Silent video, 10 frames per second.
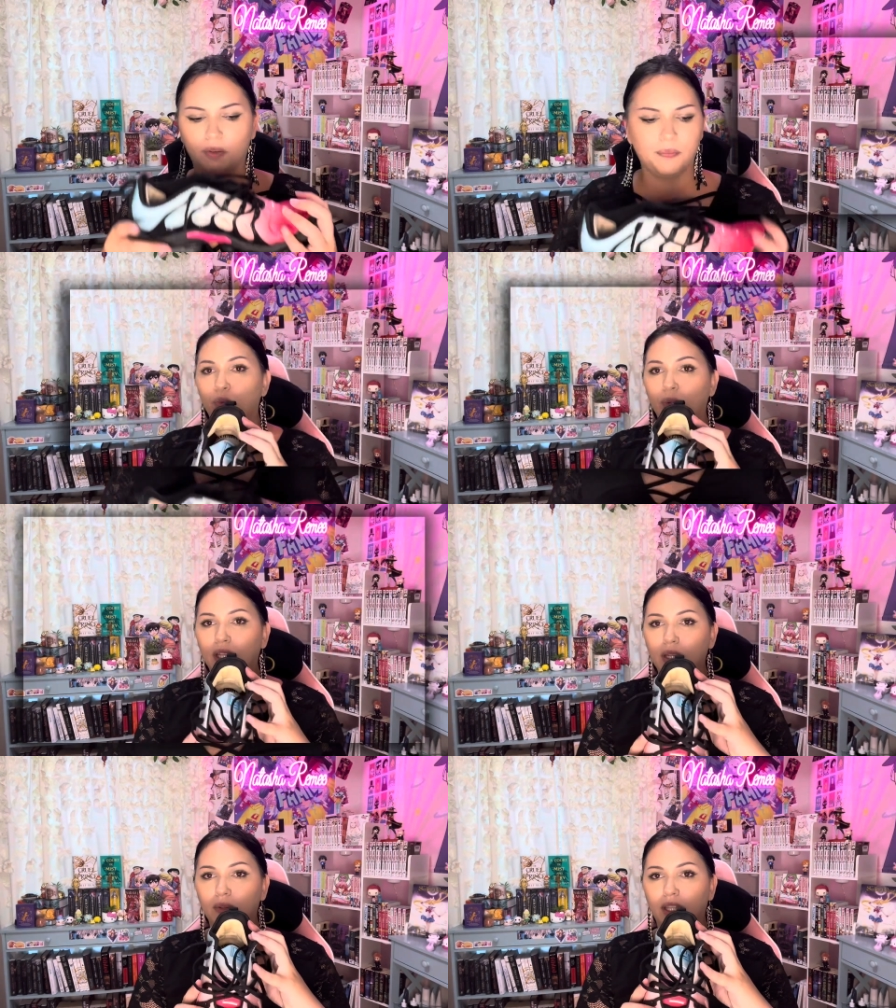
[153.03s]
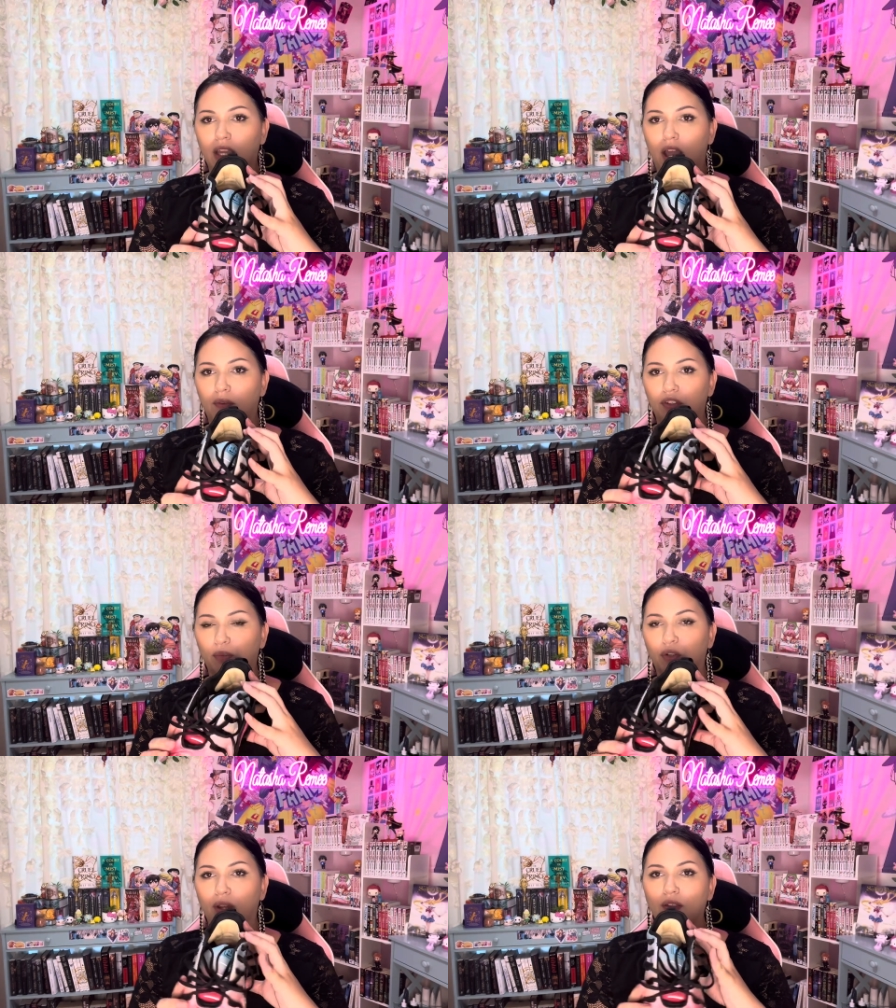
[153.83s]
Really, really
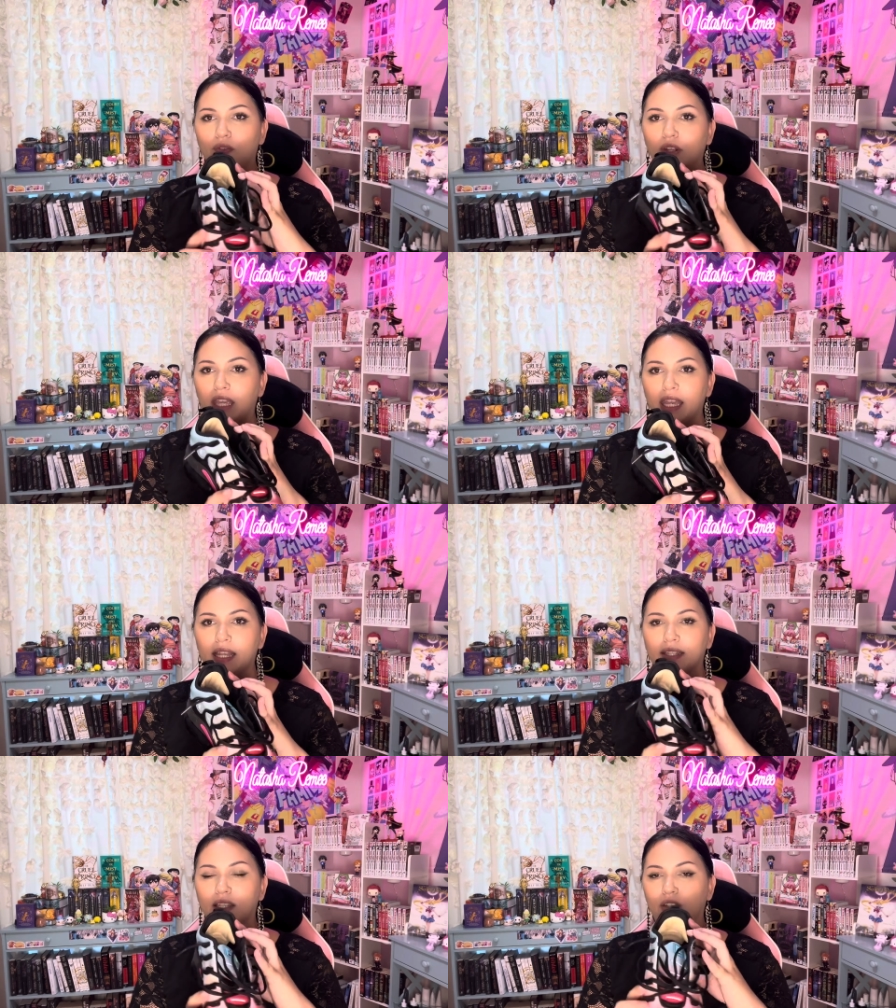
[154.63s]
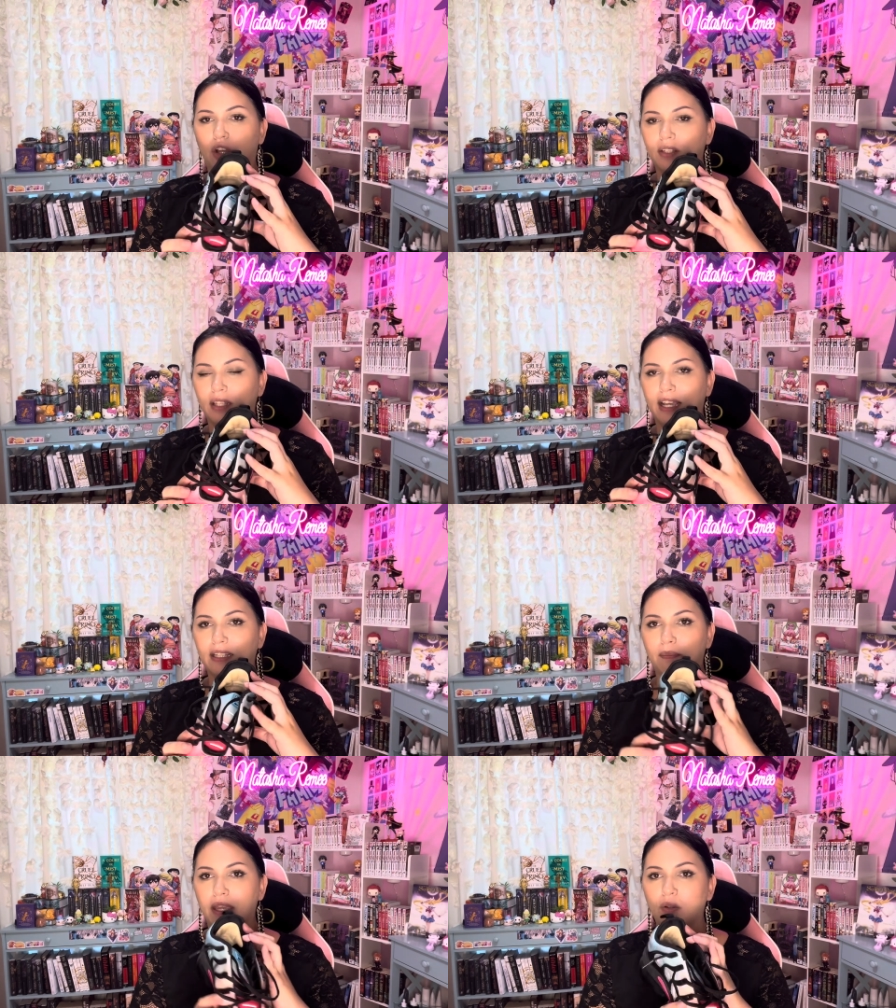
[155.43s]
comfortable, great for kids, adults alike,
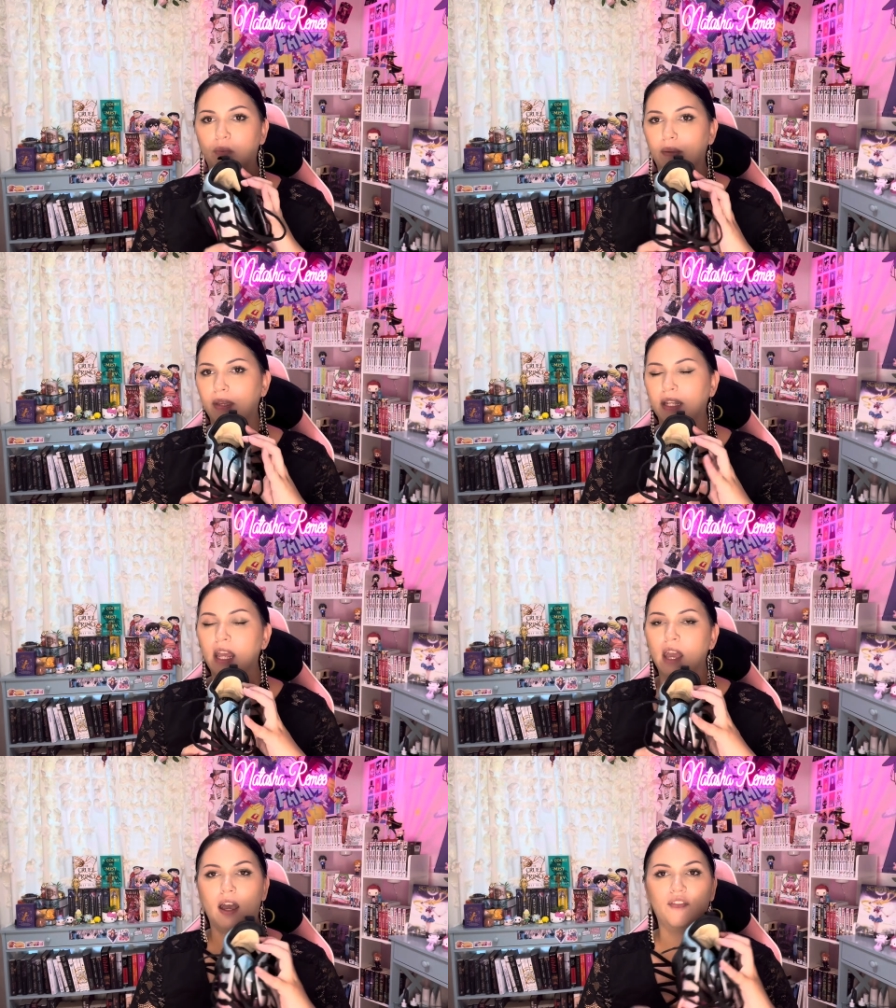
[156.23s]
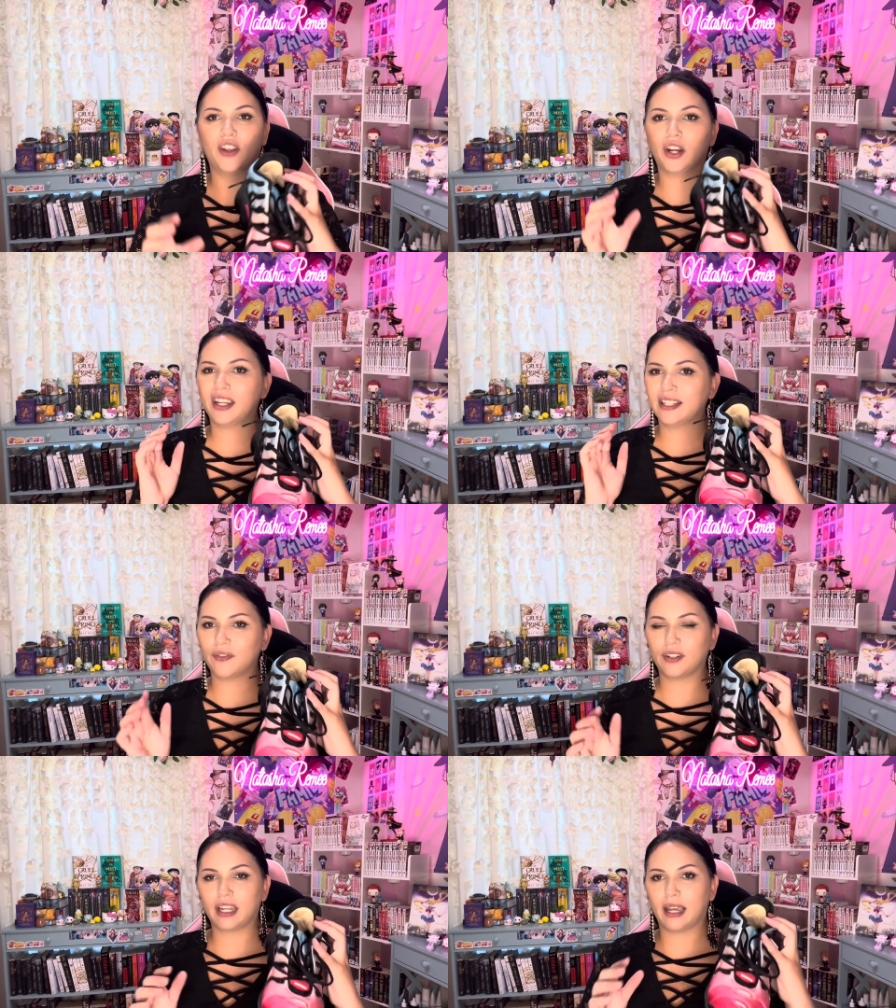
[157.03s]
men and women, uh, various
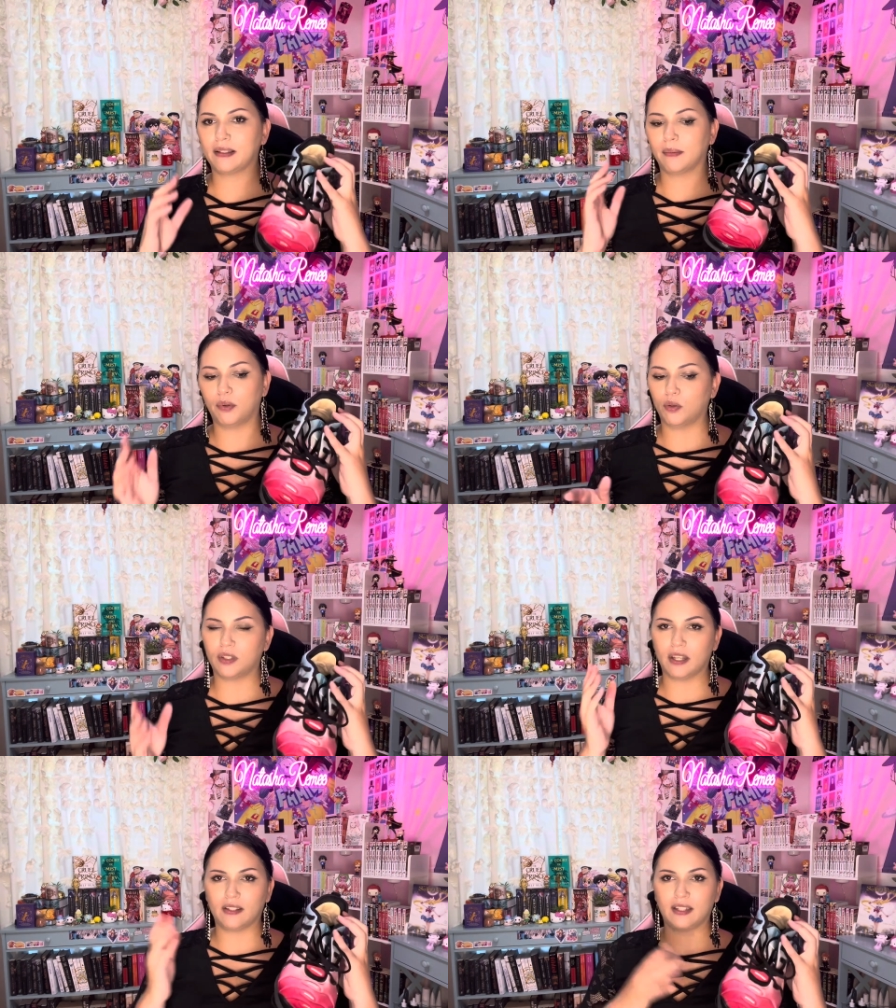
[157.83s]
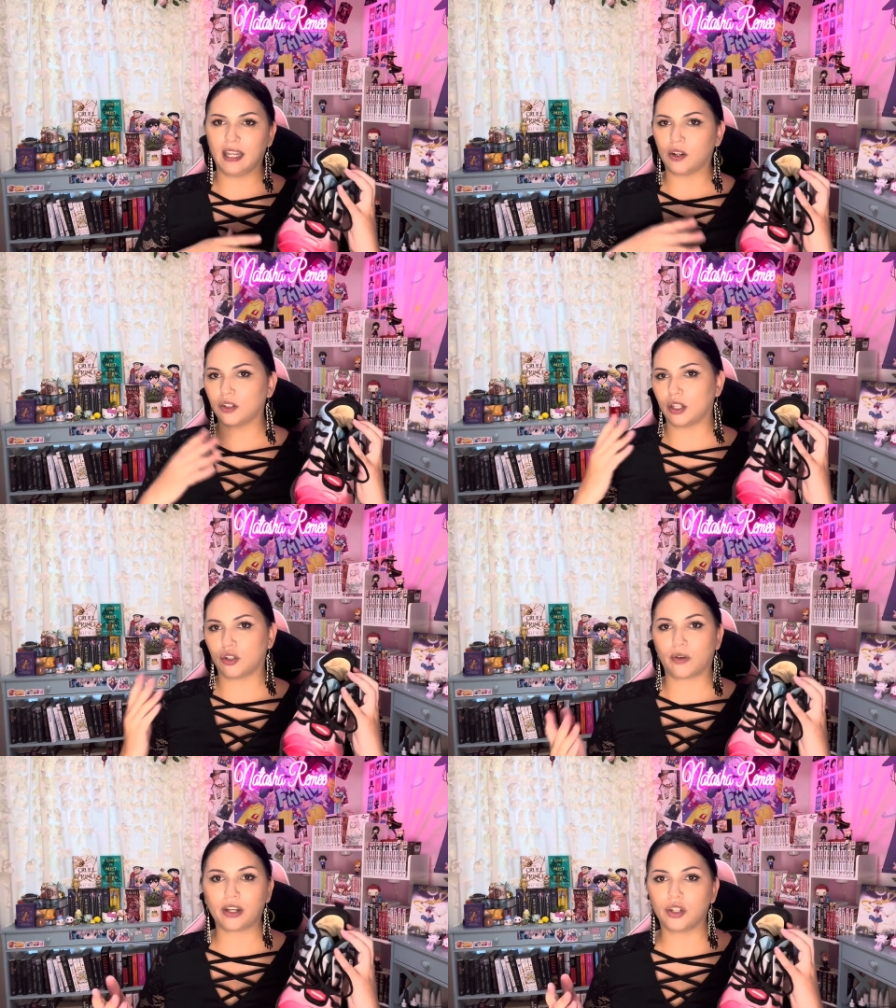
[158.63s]
different types of boots and sneakers and
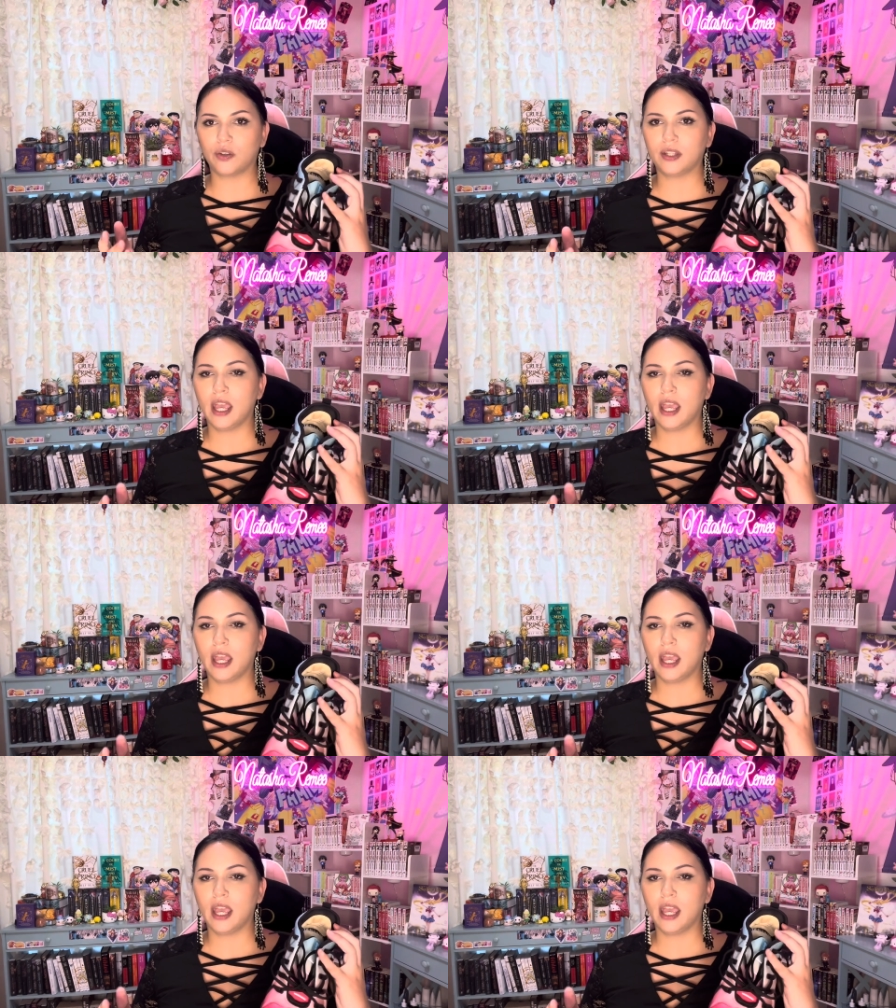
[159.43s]
dress shoes